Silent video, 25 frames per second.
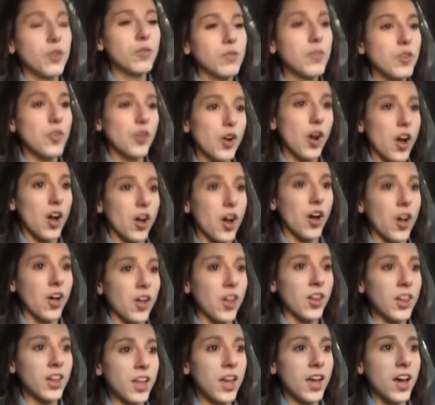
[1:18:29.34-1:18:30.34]

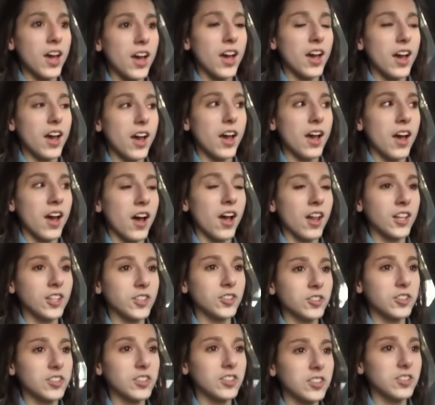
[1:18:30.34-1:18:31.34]
Overall,
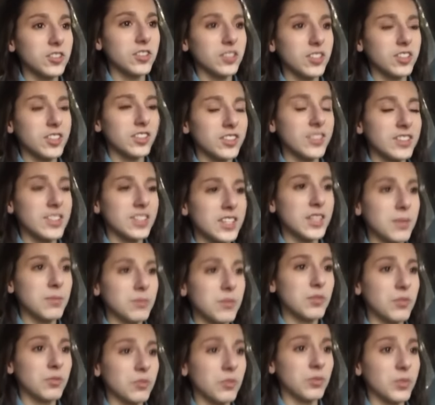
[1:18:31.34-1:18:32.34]
Hollister
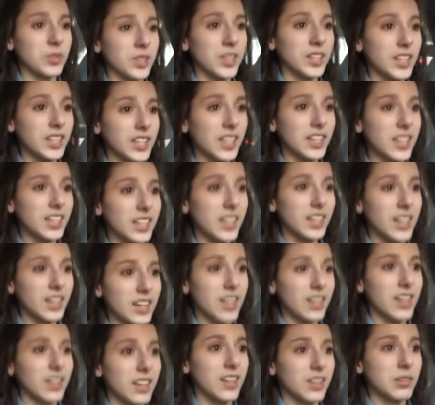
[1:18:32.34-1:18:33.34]
seemed
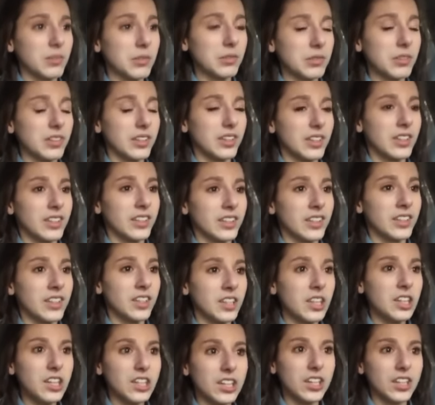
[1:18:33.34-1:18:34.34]
really
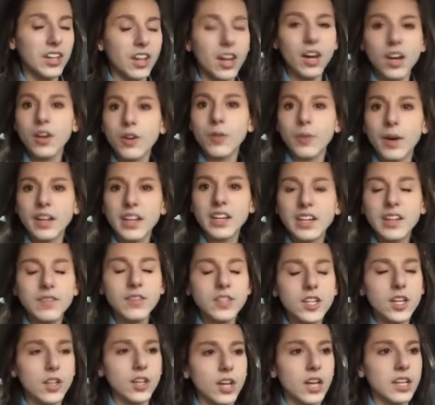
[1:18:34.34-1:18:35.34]
good. Oh, I didn't
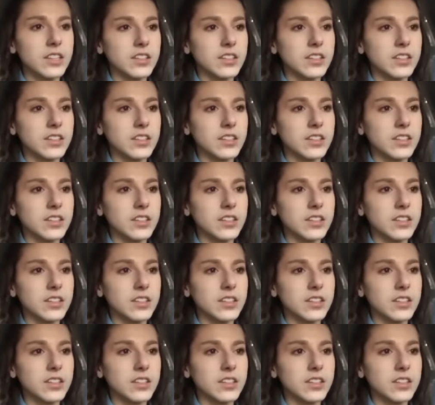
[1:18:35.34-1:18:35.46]
even tell you